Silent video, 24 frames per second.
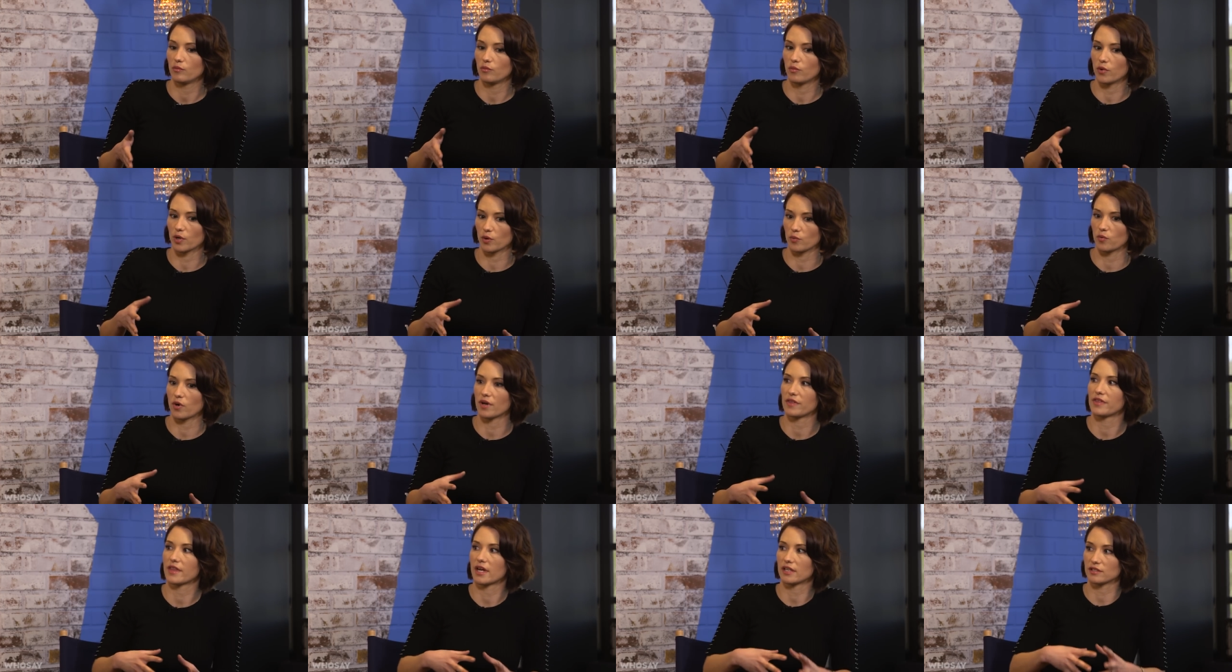We're
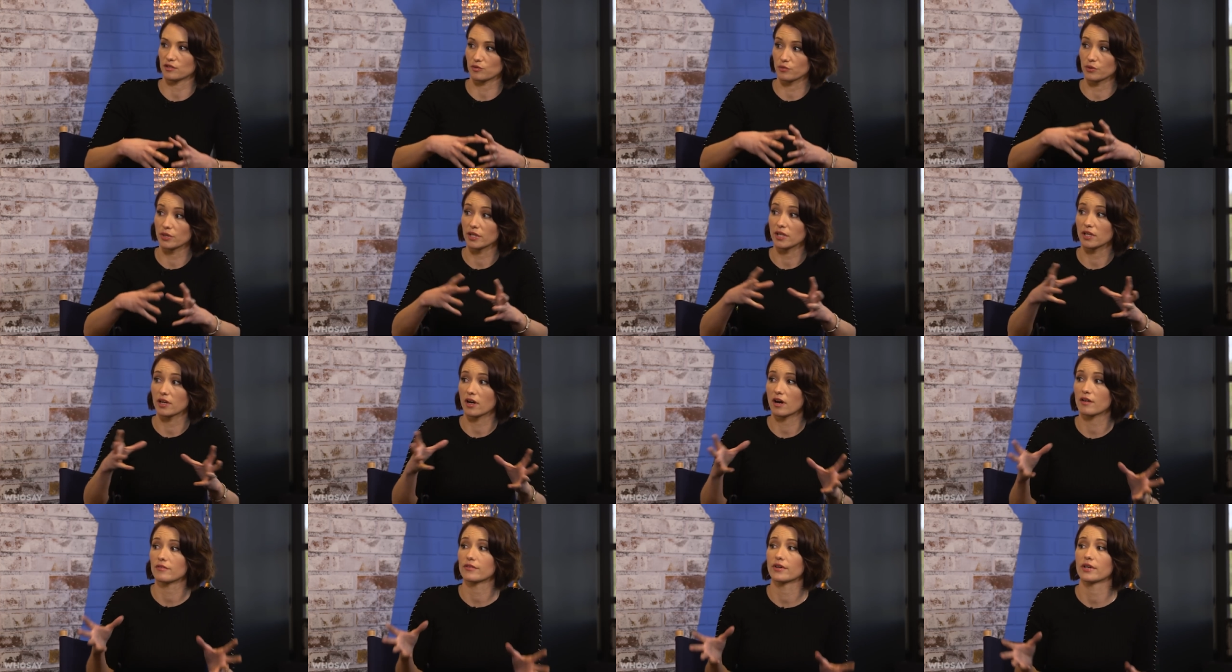one that's really
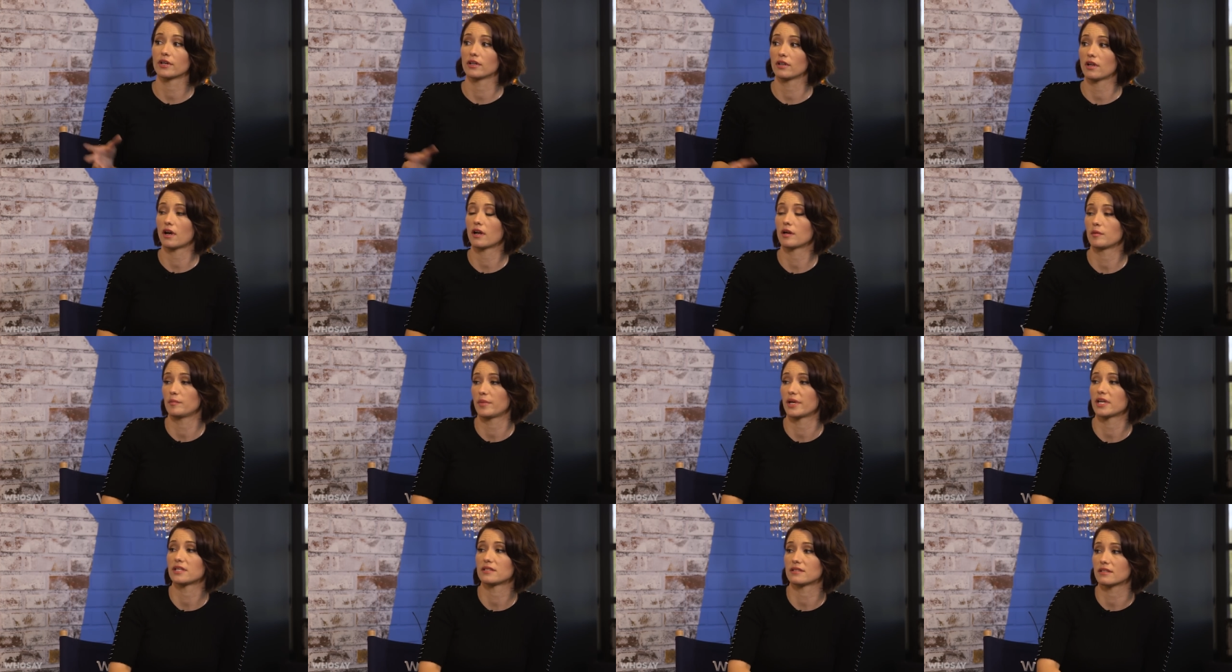covering a lot
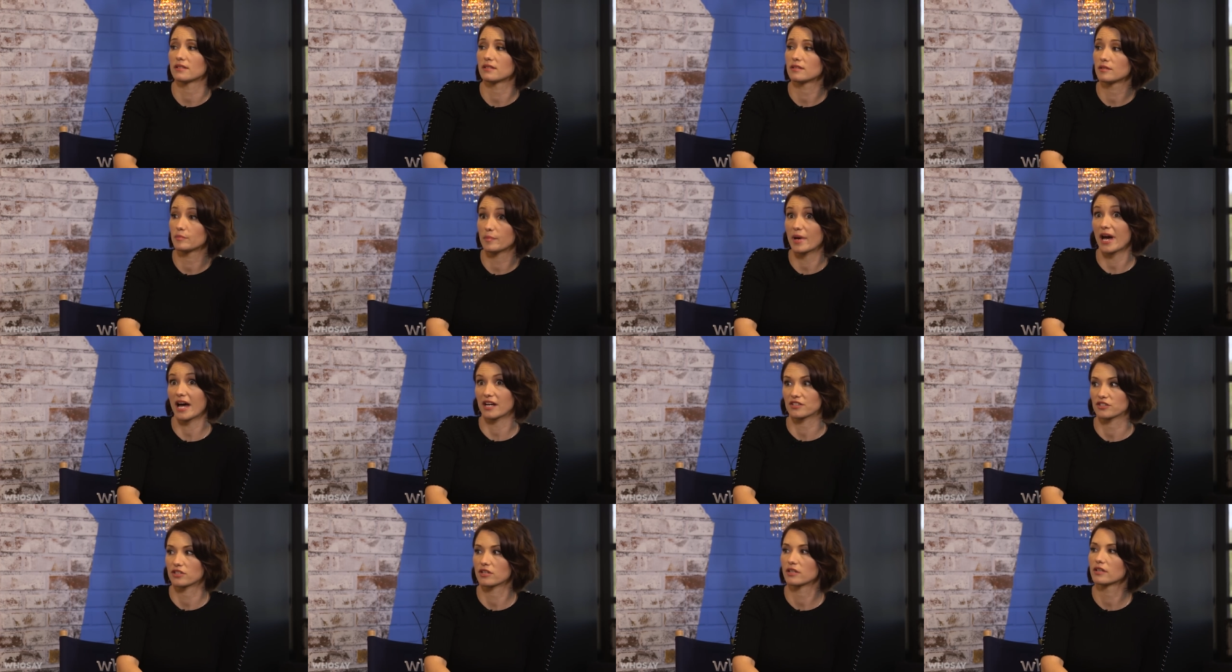of bases
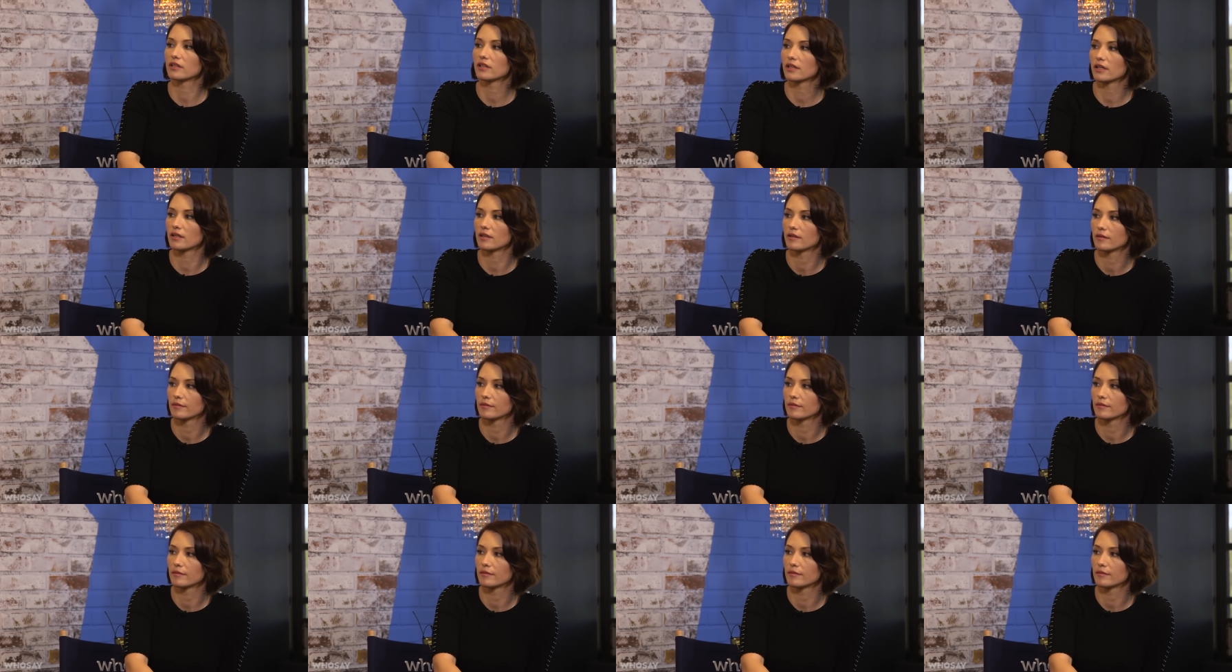passionately.